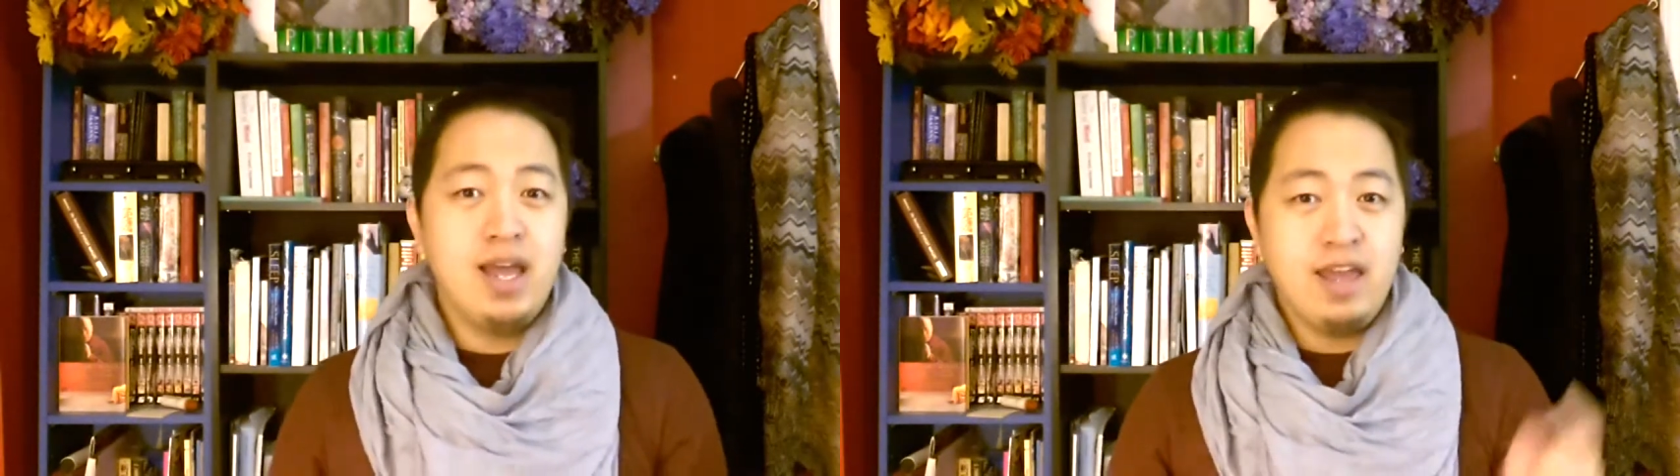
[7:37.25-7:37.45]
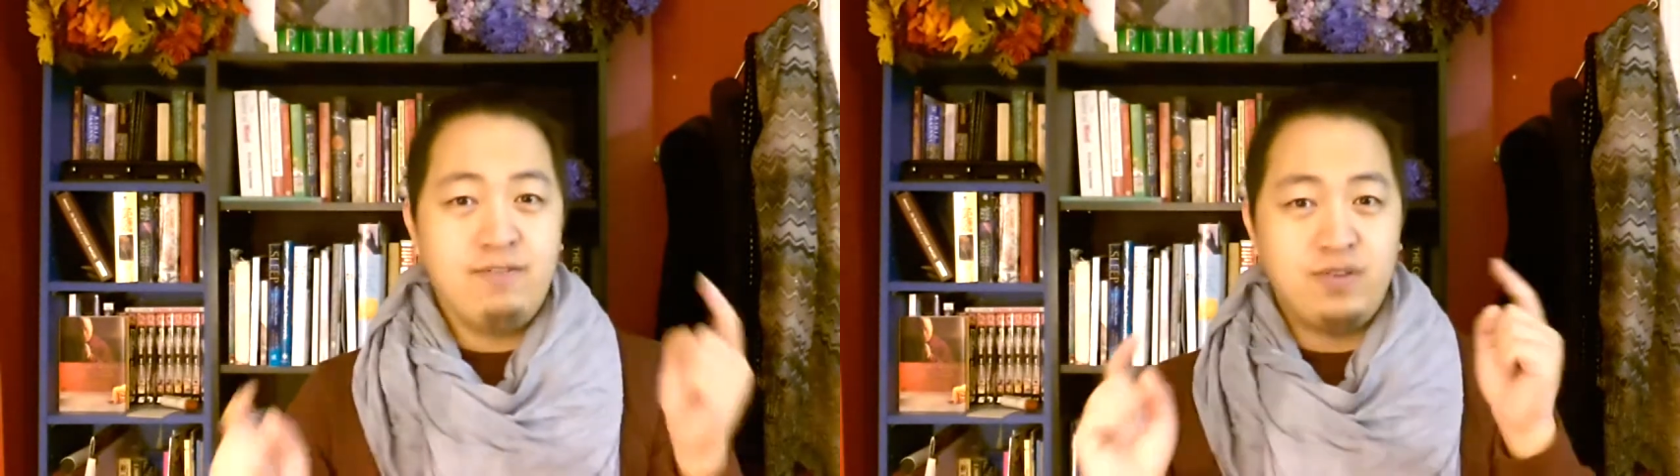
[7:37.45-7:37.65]

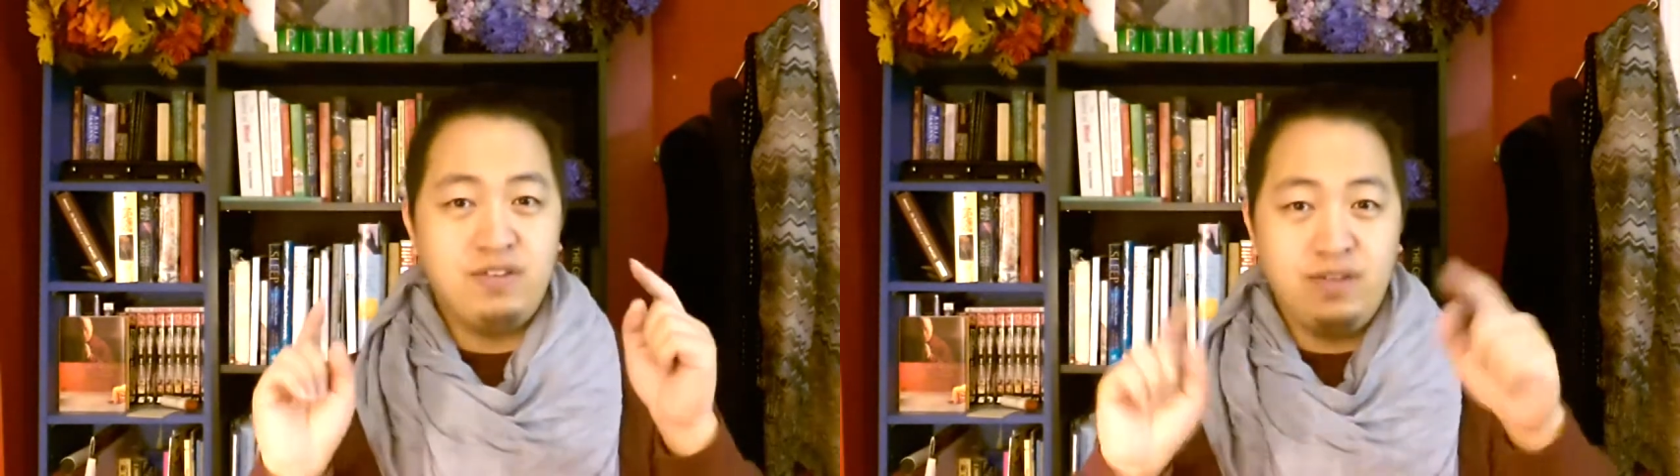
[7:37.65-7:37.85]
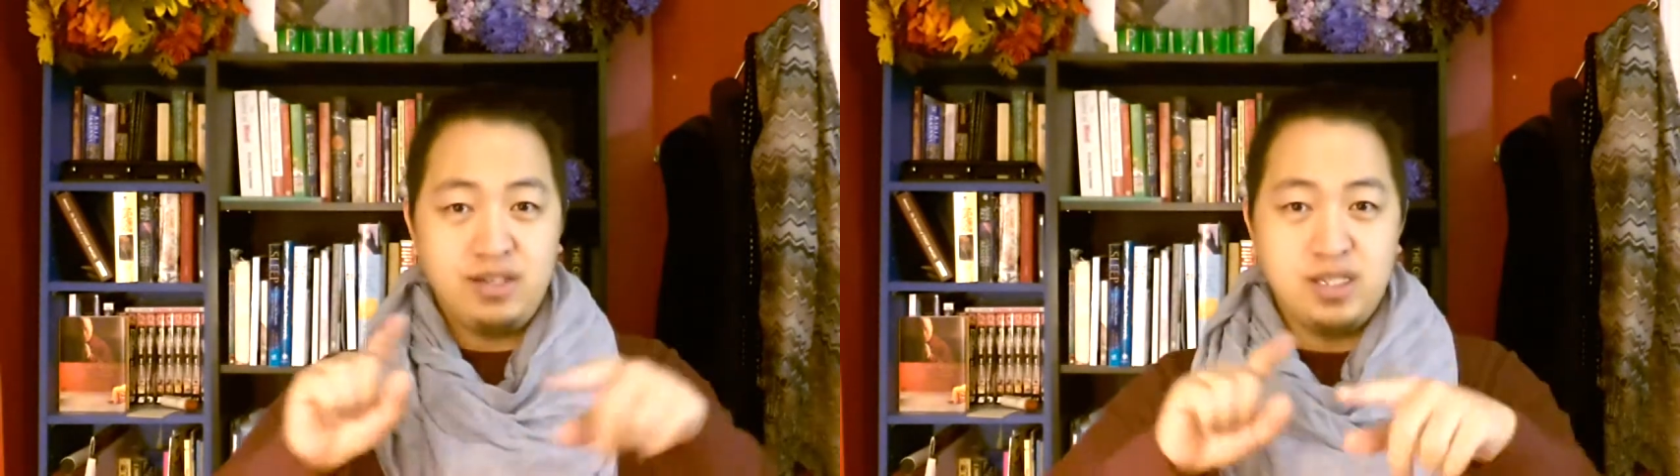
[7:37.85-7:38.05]
if
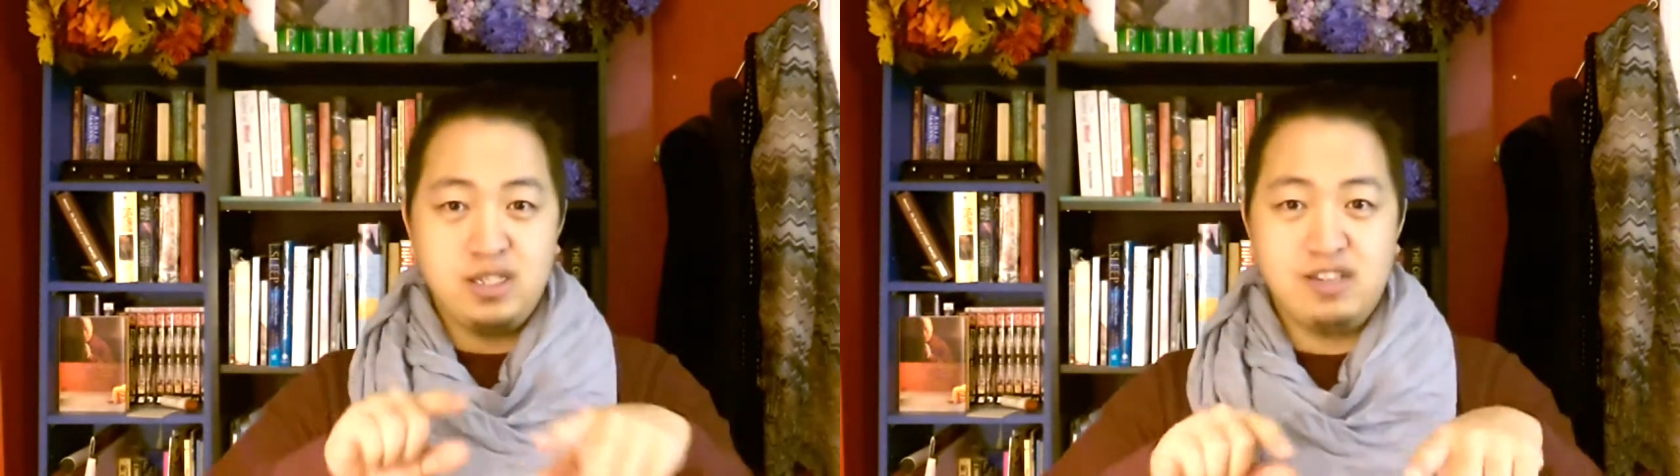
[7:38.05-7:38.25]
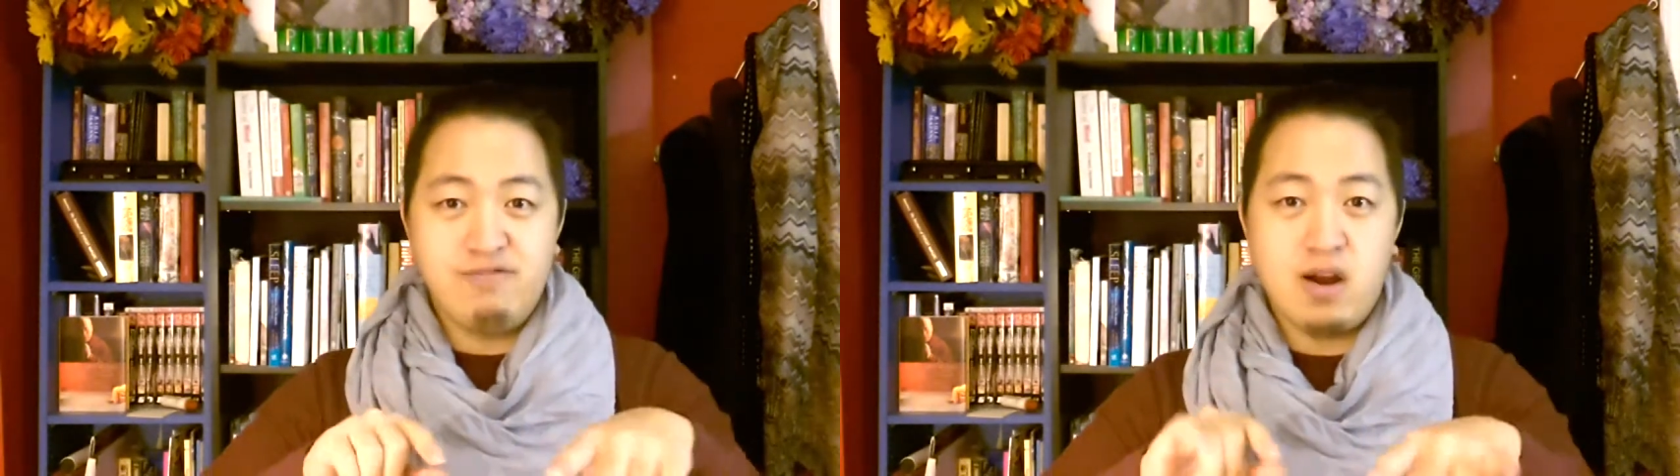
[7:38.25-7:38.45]
you've listened
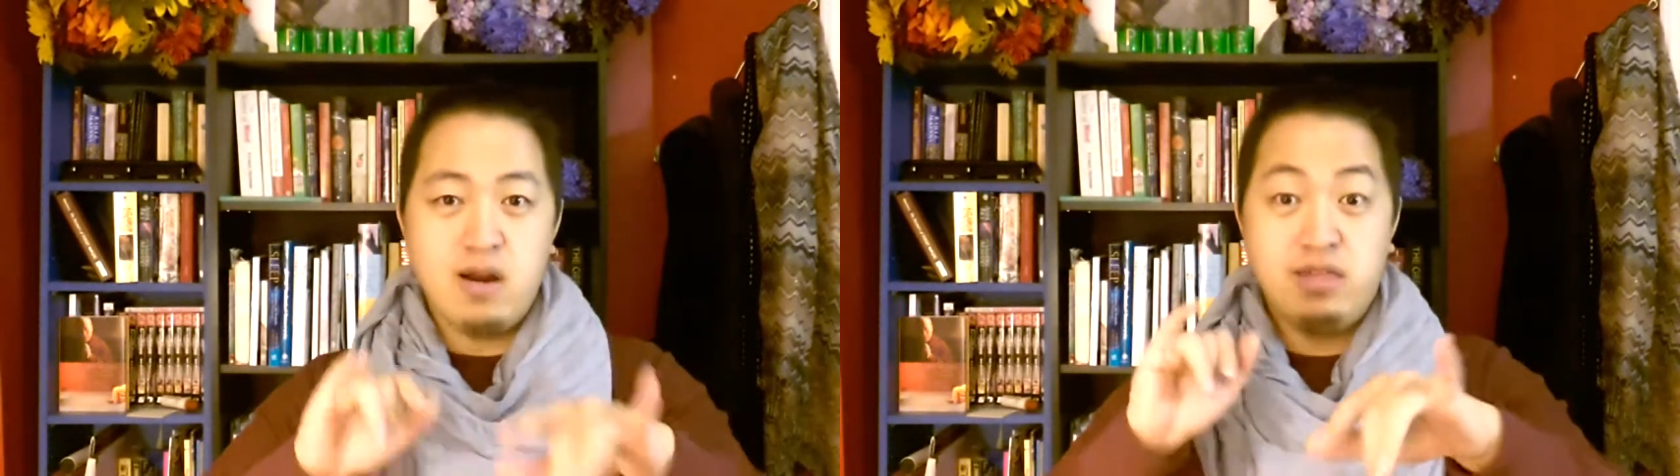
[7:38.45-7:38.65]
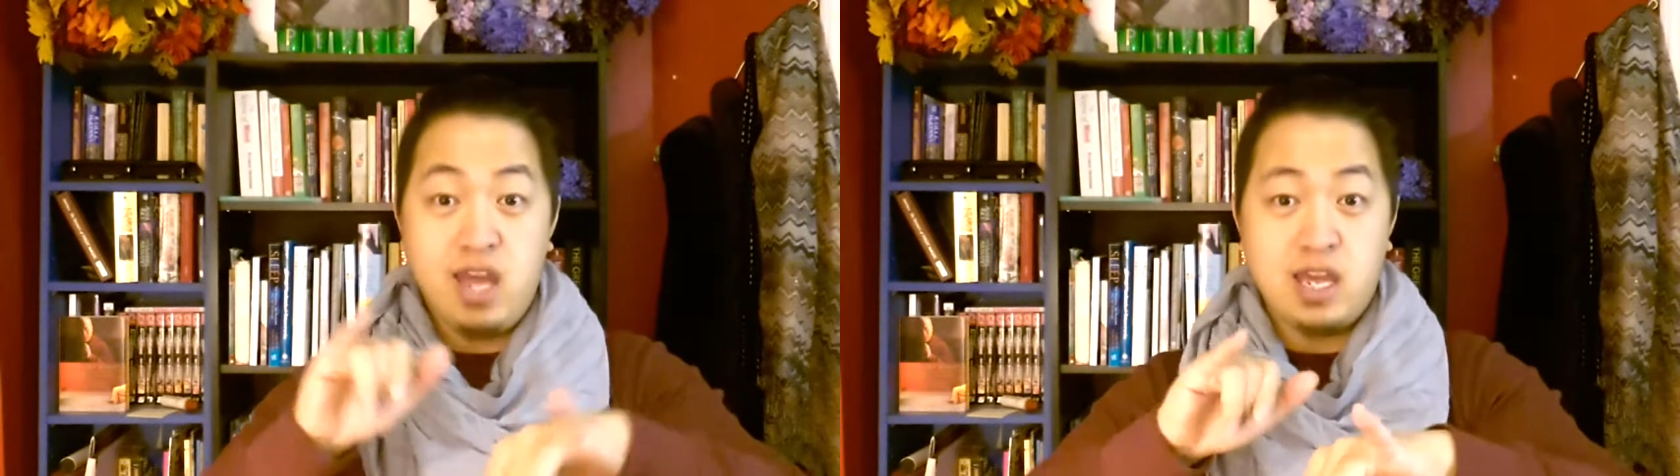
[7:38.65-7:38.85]
this
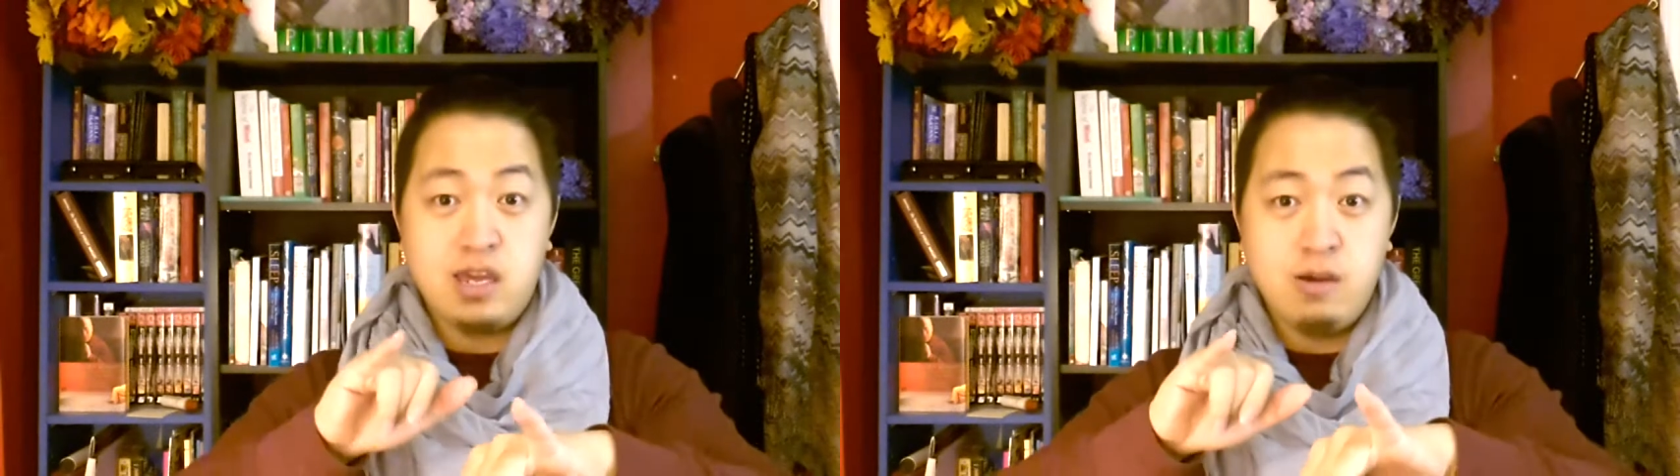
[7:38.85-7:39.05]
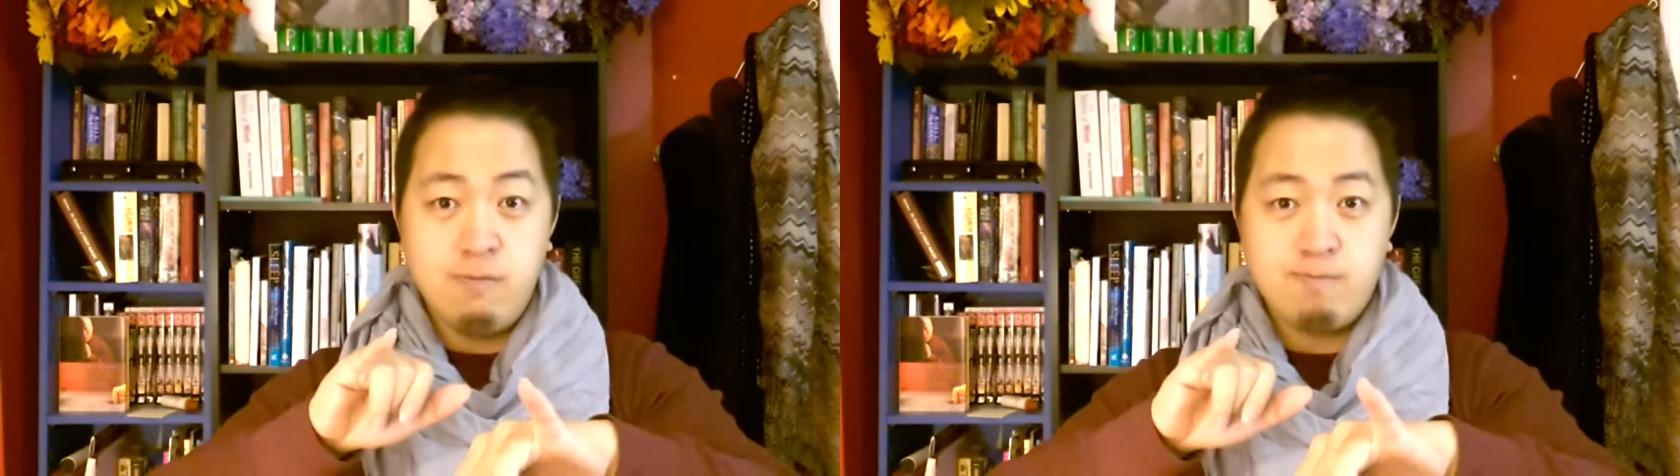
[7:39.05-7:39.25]
far,
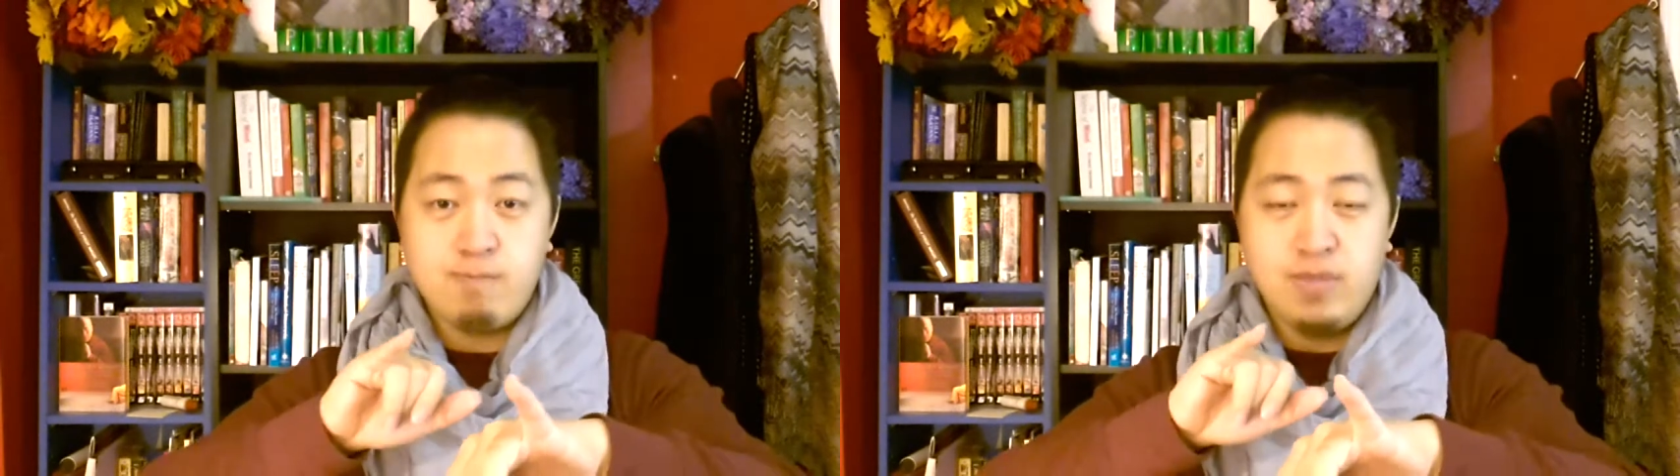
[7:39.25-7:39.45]
thank you.